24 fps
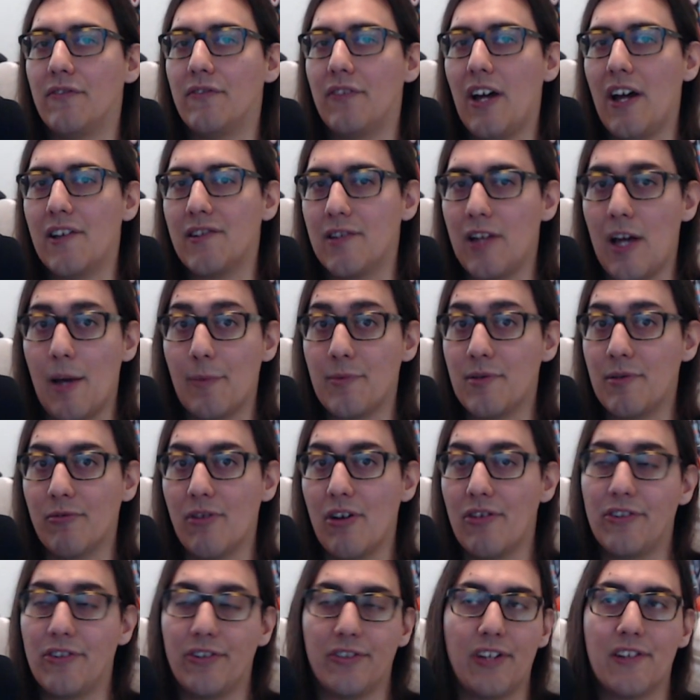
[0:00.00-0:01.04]
fast laps
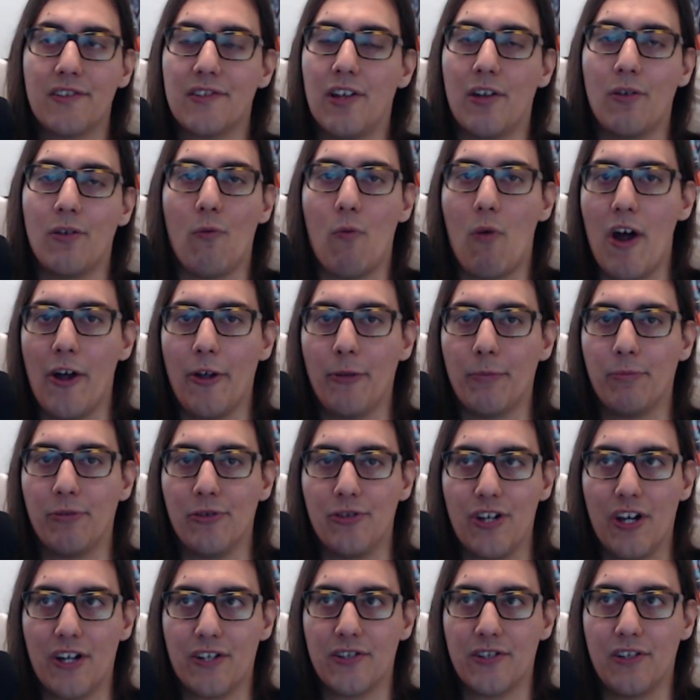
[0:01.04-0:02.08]
around there. That's not a wild
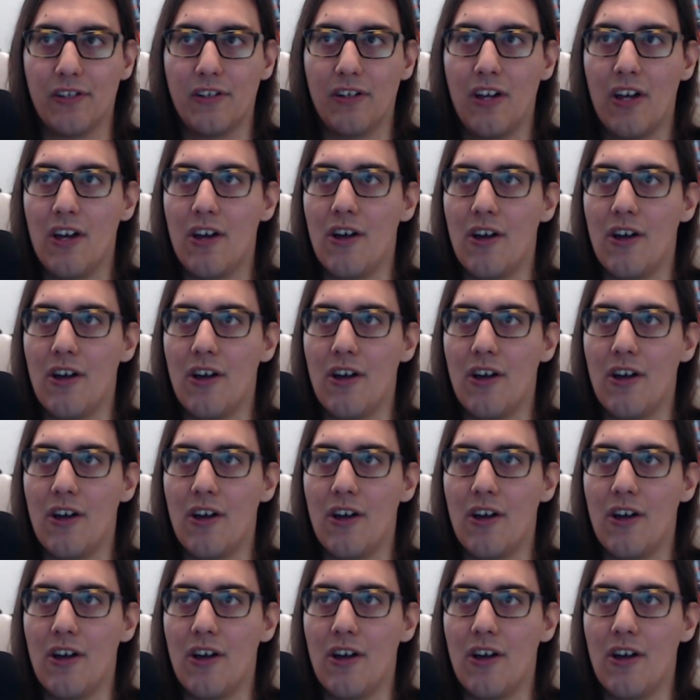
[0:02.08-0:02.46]
projection.